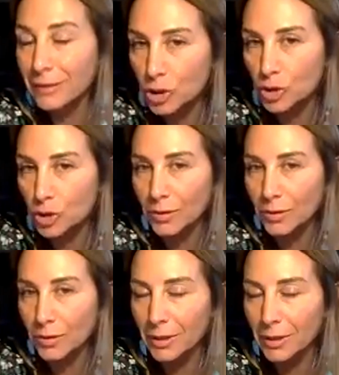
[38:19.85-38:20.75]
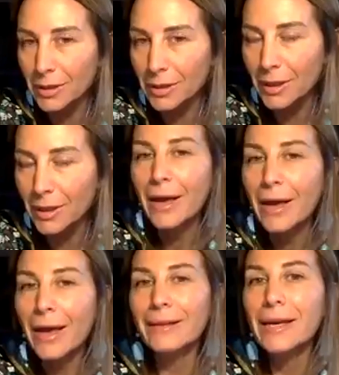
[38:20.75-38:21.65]
which are the most
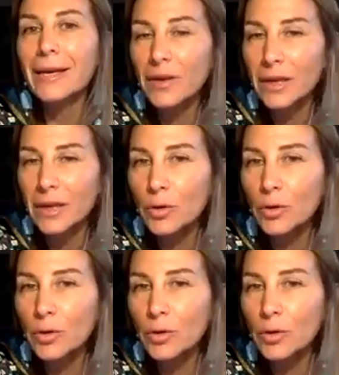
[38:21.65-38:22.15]
traditionally,